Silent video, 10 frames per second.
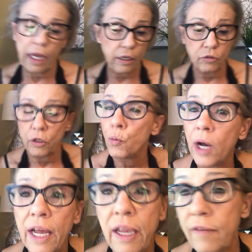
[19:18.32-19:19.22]
I don't know
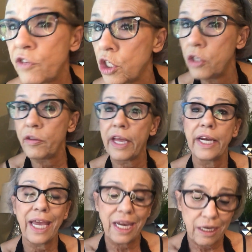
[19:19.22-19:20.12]
why I have to do
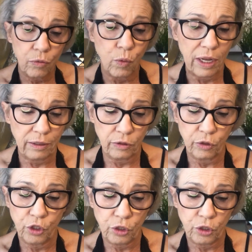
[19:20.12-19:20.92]
that, and while